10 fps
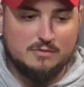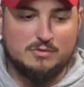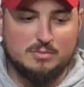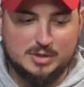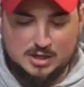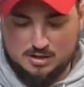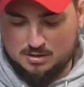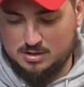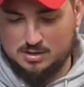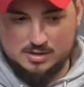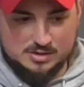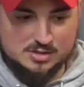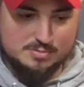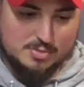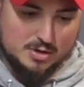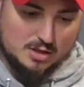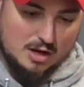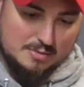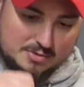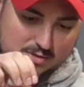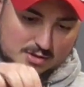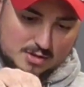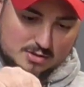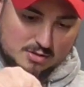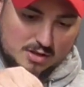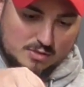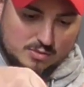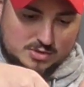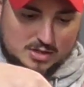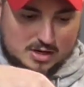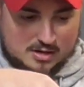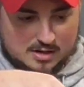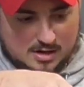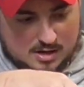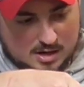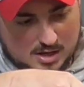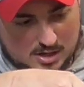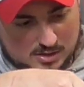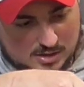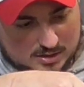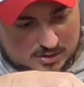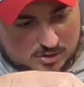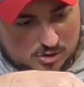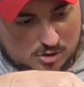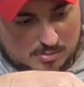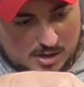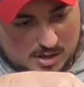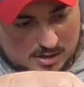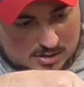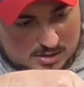for beginner, this is a pretty good option. So then once you get it in there, you take the tube, you